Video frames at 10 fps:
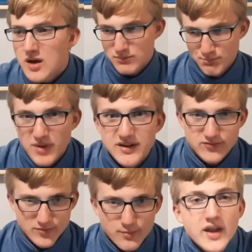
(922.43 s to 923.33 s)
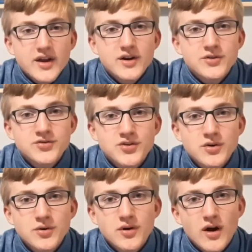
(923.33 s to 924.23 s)
Bites. It
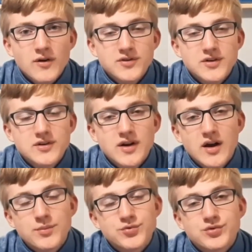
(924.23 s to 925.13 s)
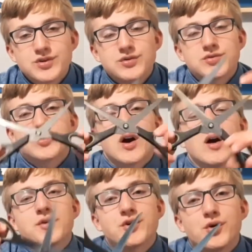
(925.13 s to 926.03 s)
also often helps reduce
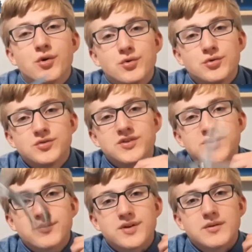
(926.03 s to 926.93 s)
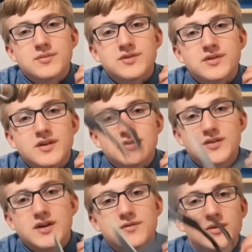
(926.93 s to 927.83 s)
common cold symptoms. So
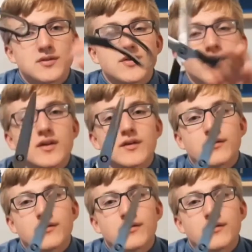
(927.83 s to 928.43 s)
that if you're sick of,